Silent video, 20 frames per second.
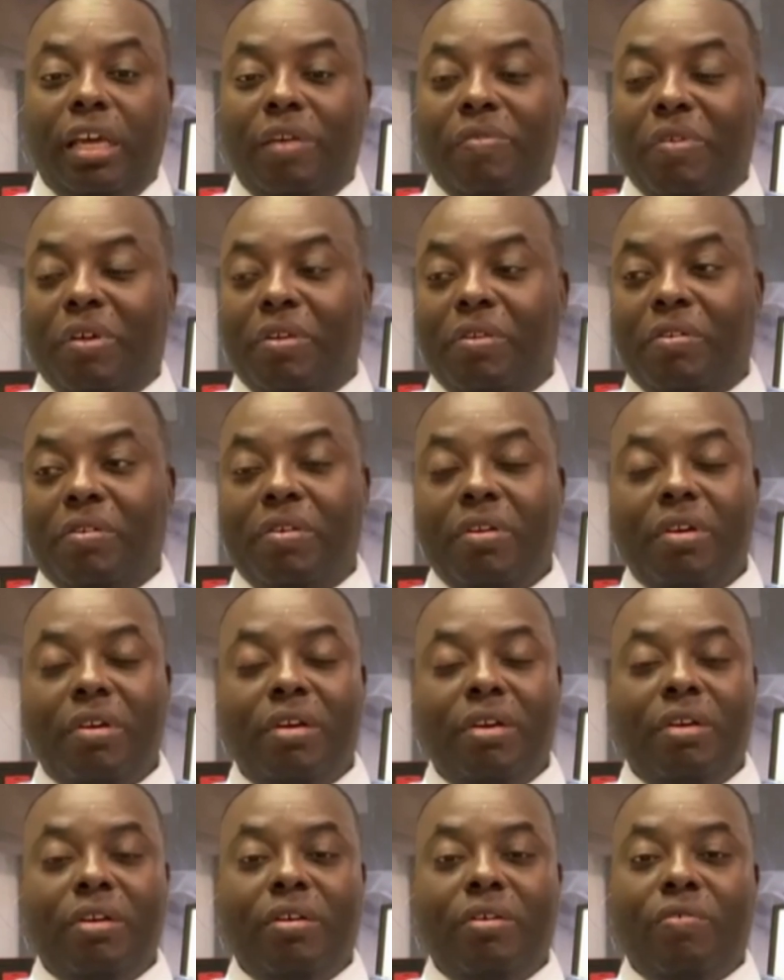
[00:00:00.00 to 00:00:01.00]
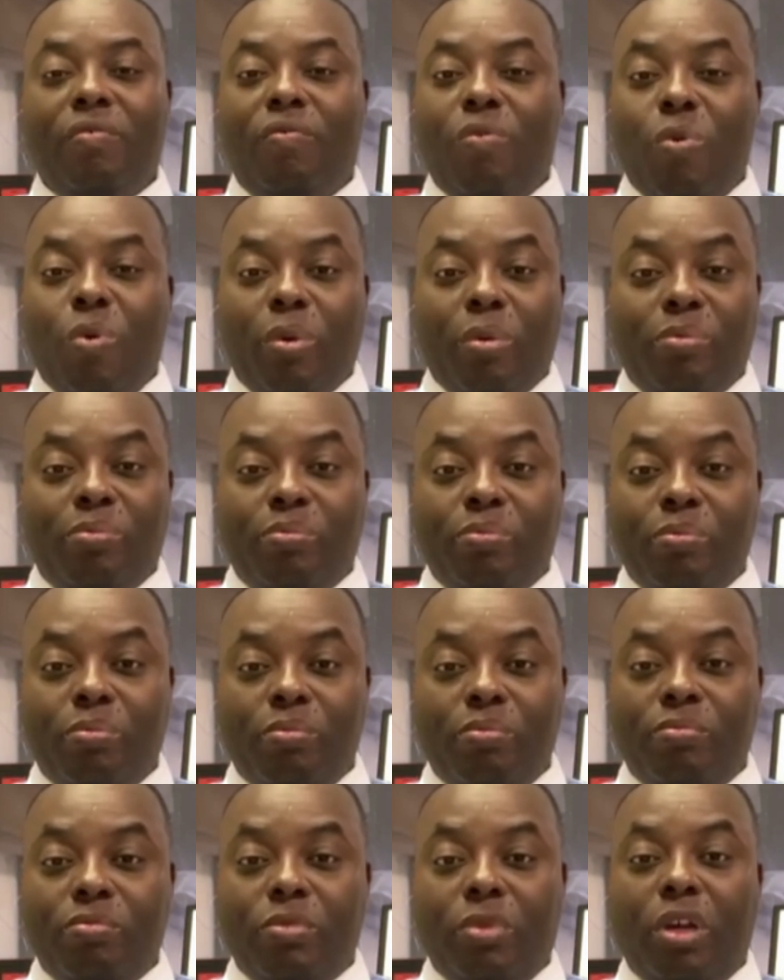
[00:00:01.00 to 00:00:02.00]
even for
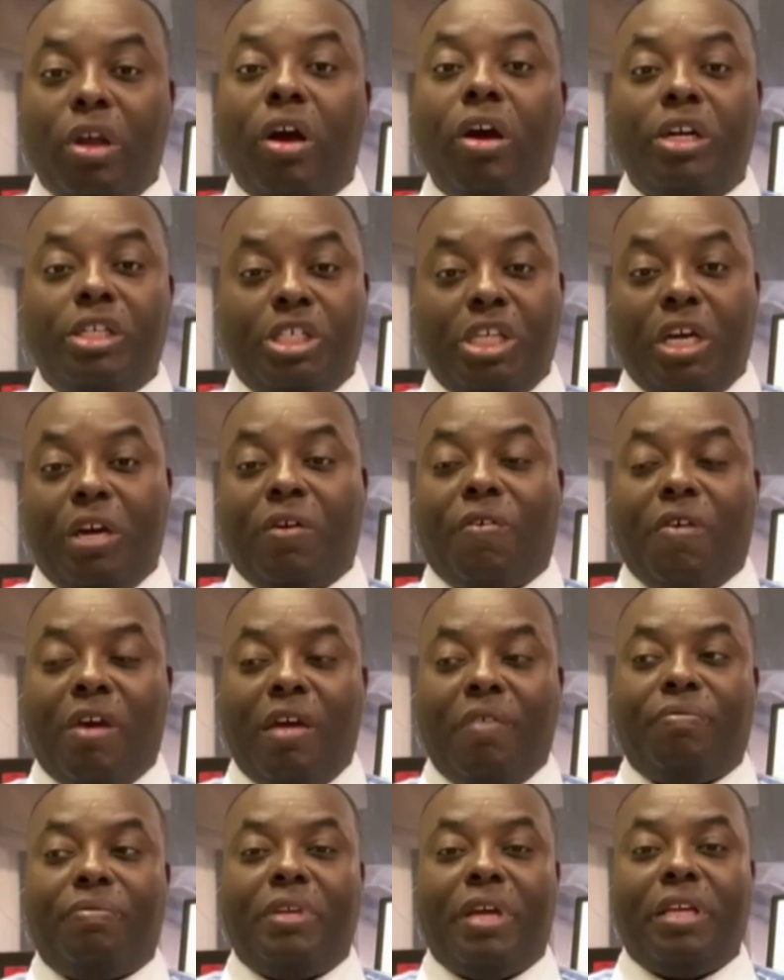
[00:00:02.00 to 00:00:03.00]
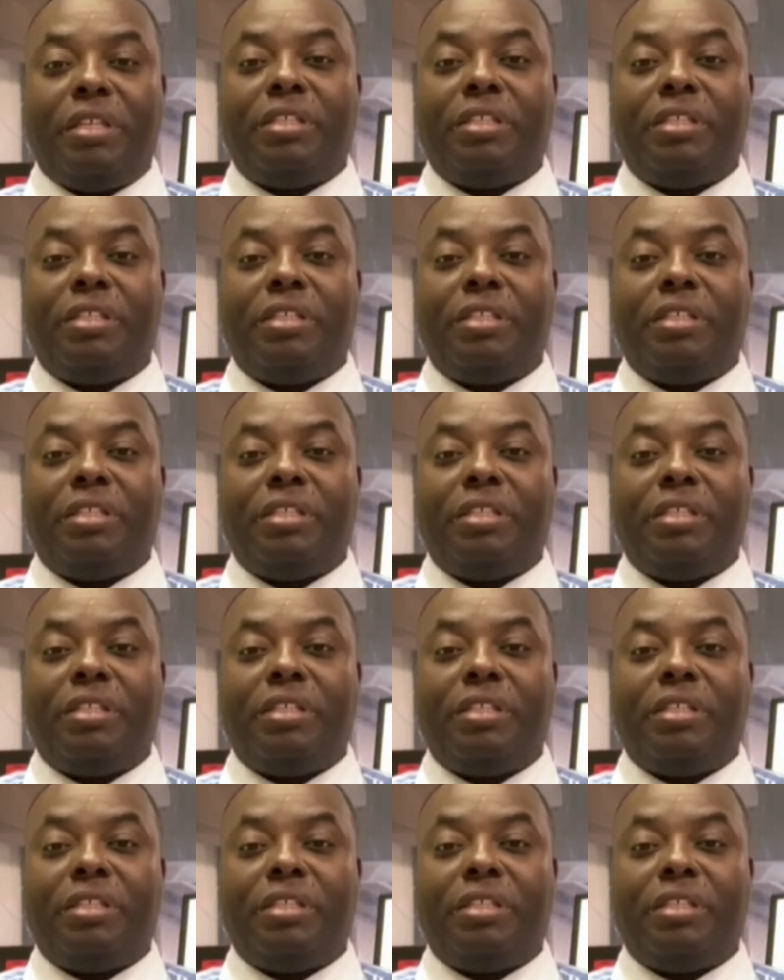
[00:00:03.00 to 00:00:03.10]
large aircraft.